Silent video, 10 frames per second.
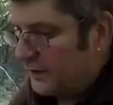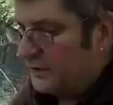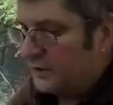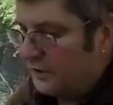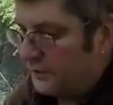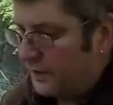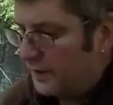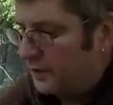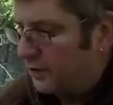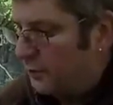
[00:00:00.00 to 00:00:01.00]
your fire
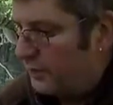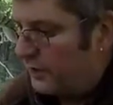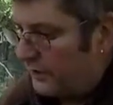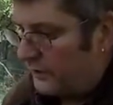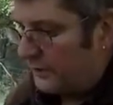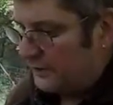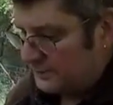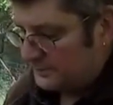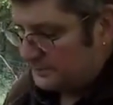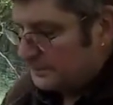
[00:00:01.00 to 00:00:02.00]
going with this.
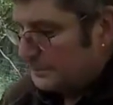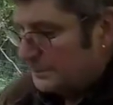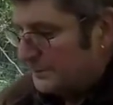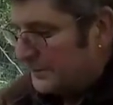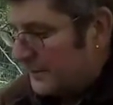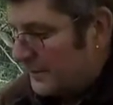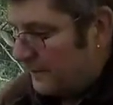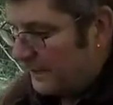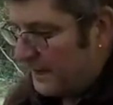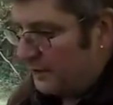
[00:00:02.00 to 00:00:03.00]

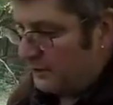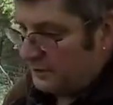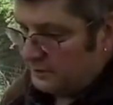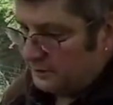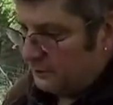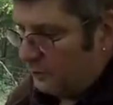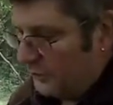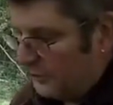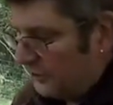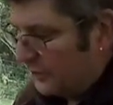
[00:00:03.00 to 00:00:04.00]
Now,
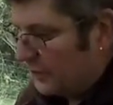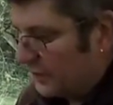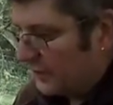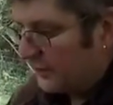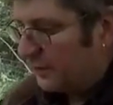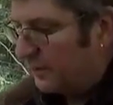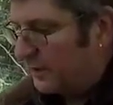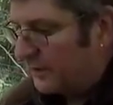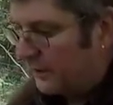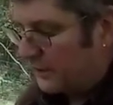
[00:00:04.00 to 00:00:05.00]
once you're starting to get something like this